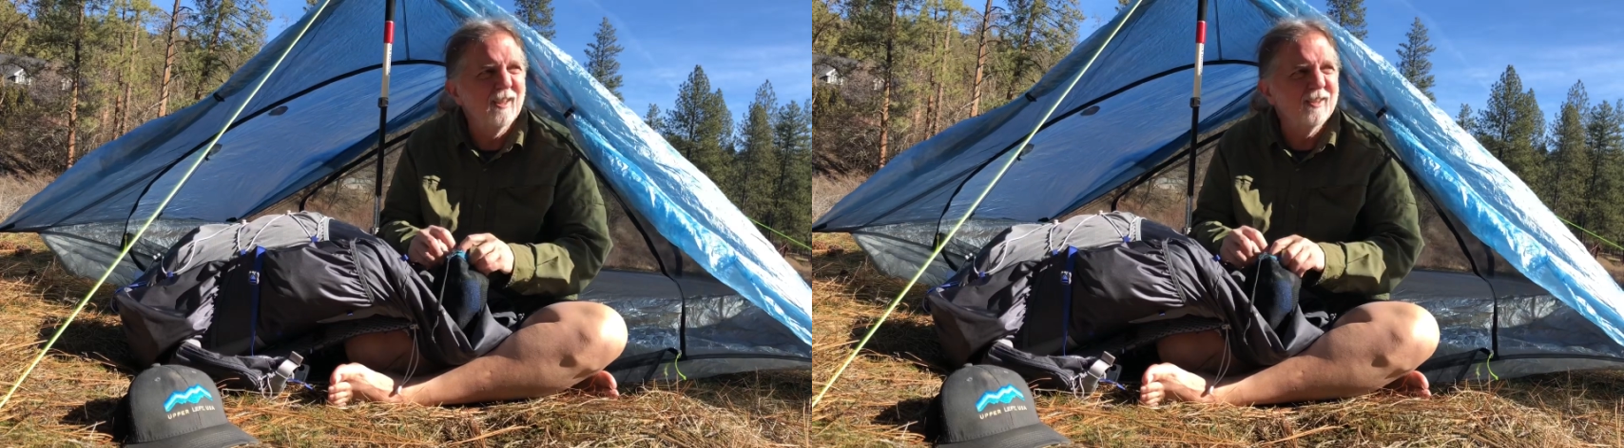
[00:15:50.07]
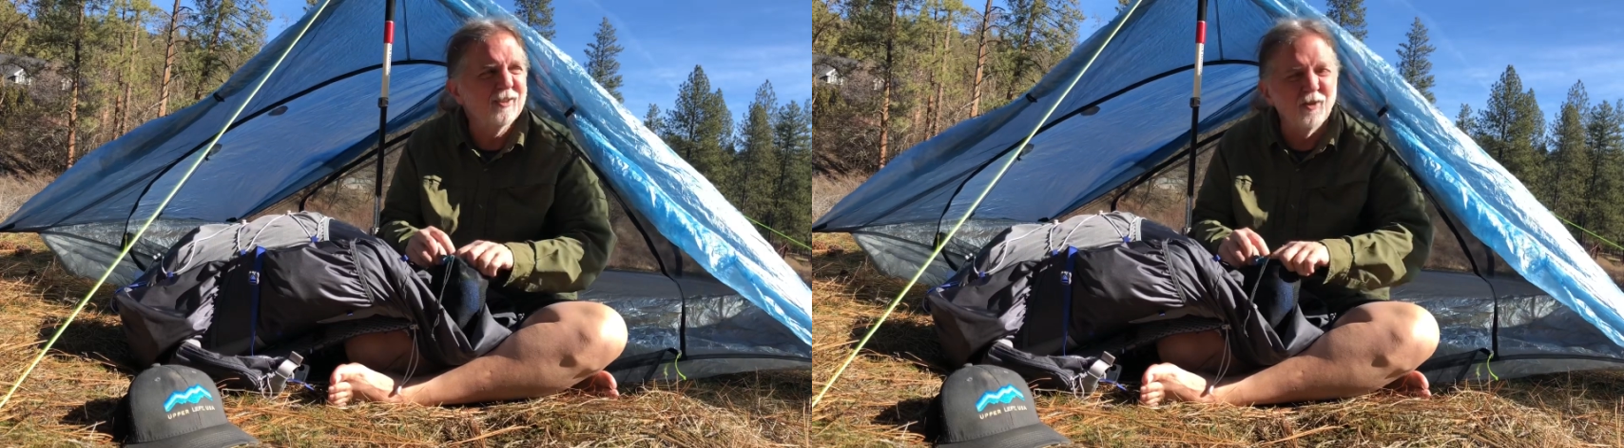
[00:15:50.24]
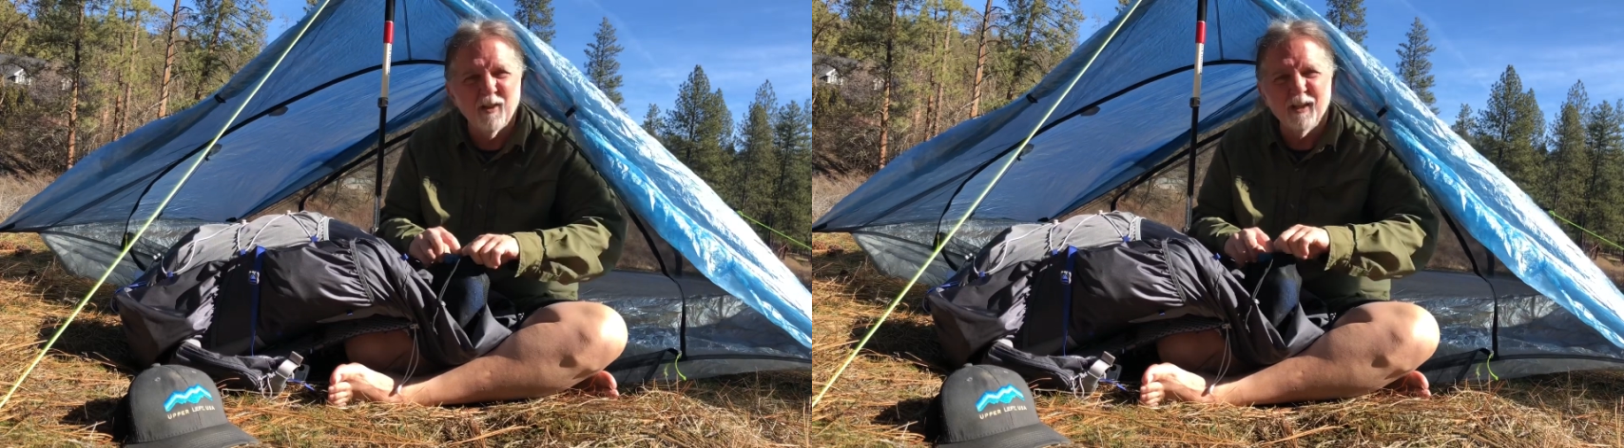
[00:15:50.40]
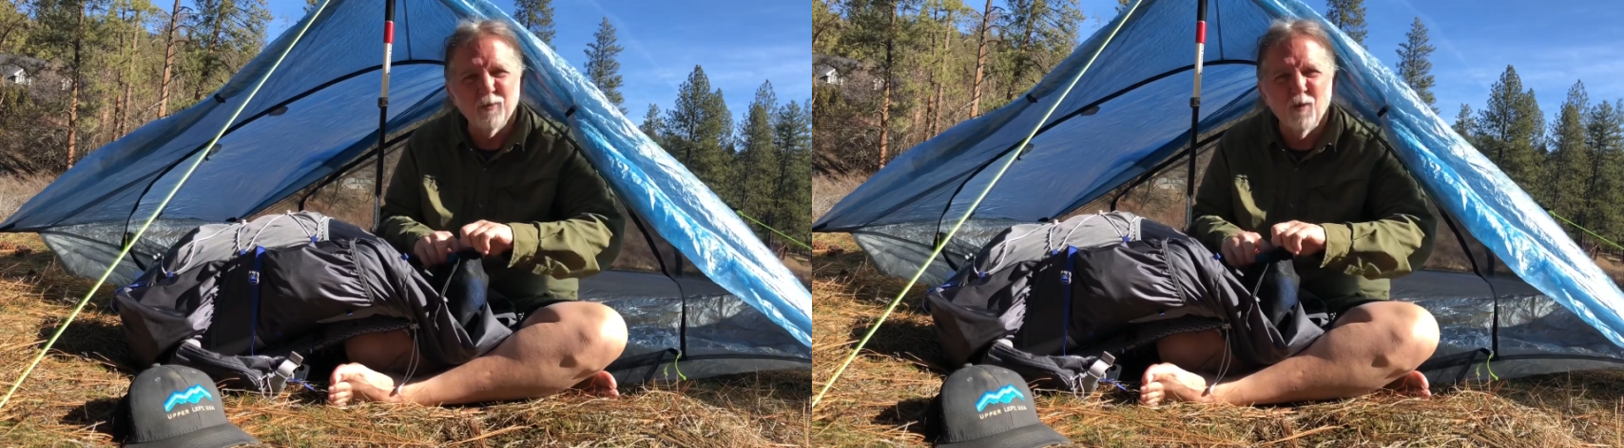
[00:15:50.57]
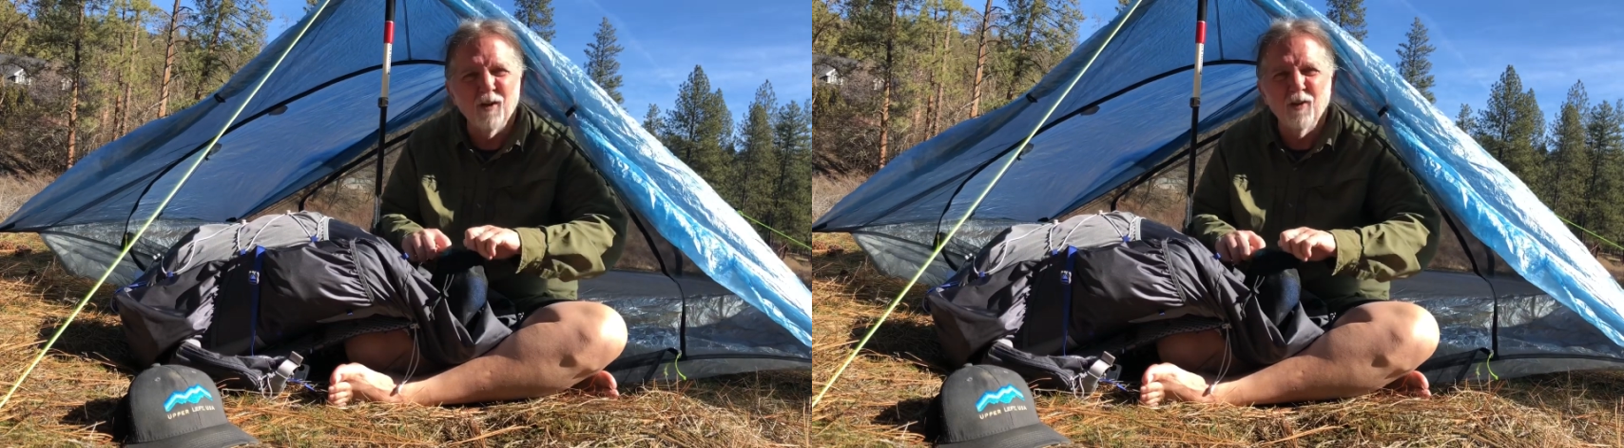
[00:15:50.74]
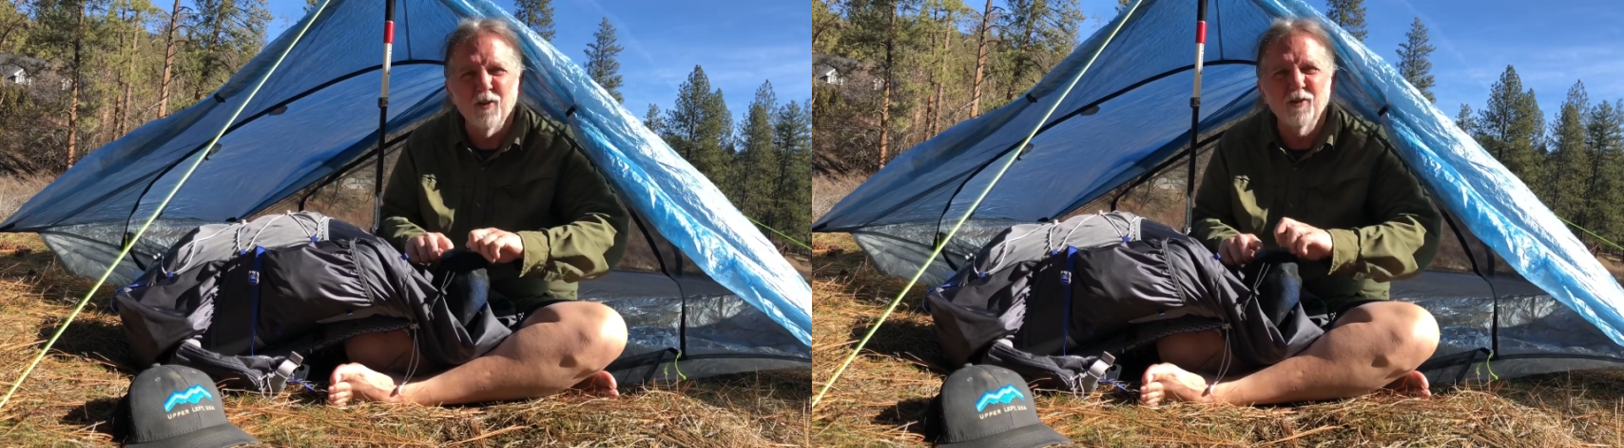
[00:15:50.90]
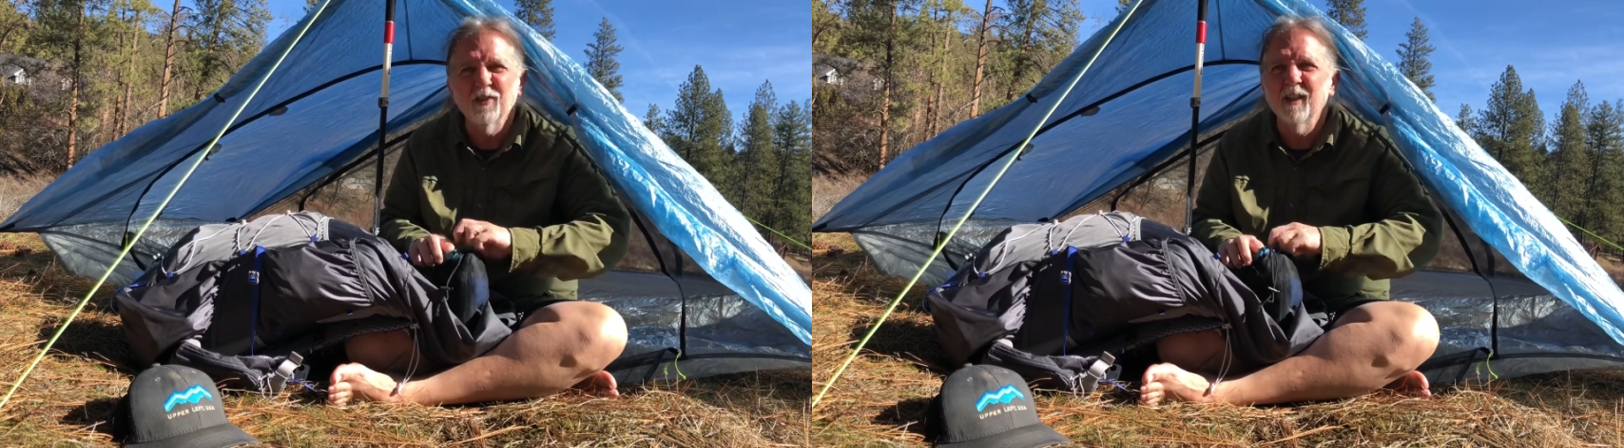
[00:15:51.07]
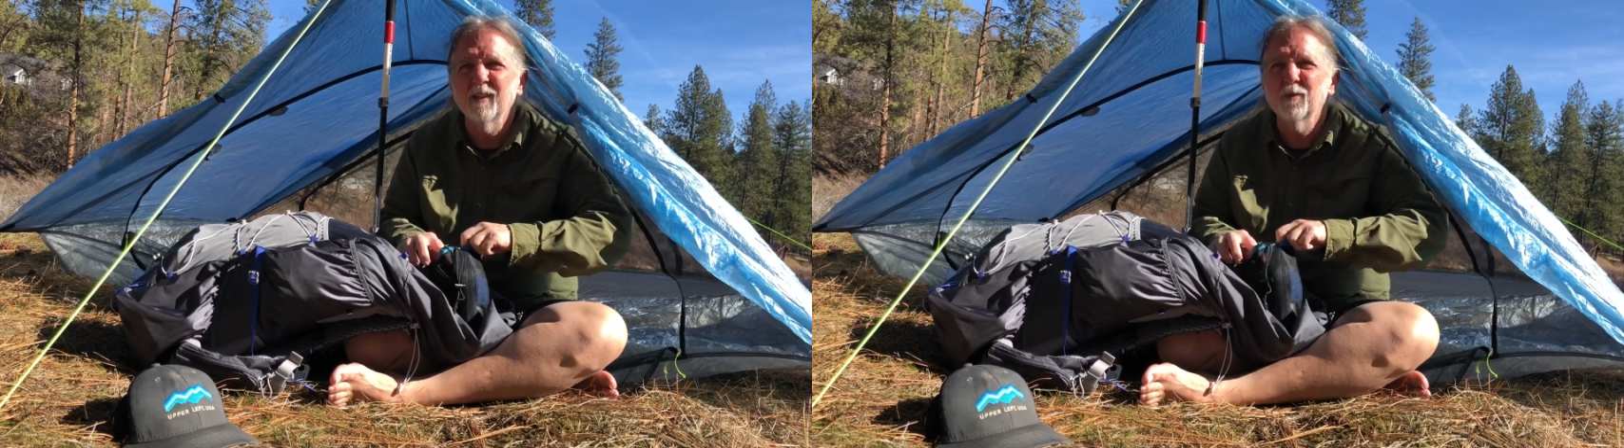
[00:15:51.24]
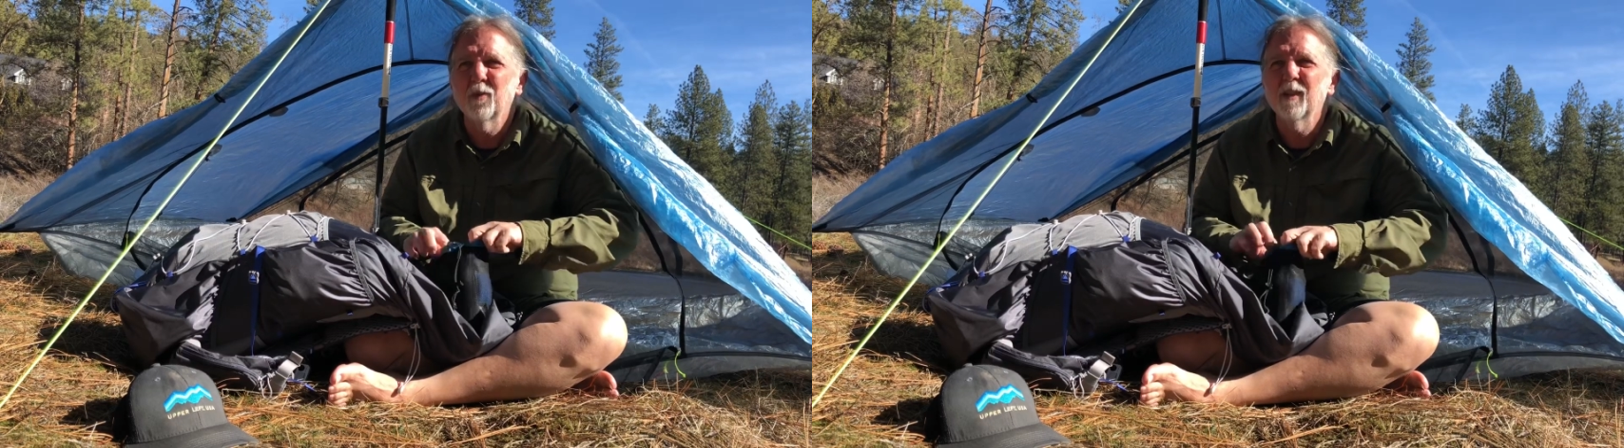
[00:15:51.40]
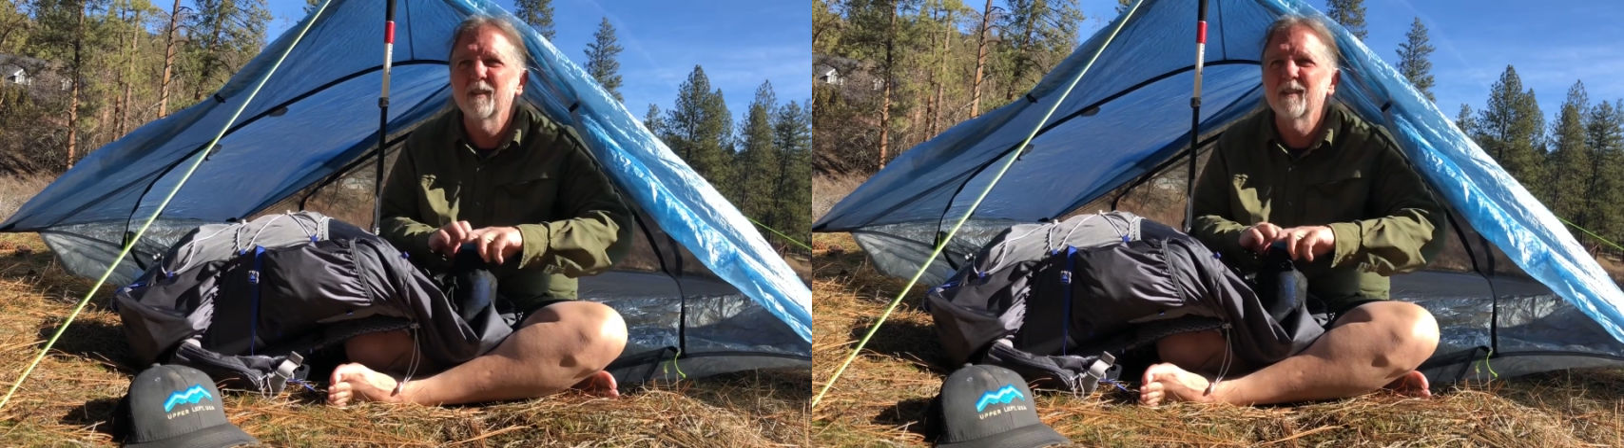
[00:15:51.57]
so that's one of those things that,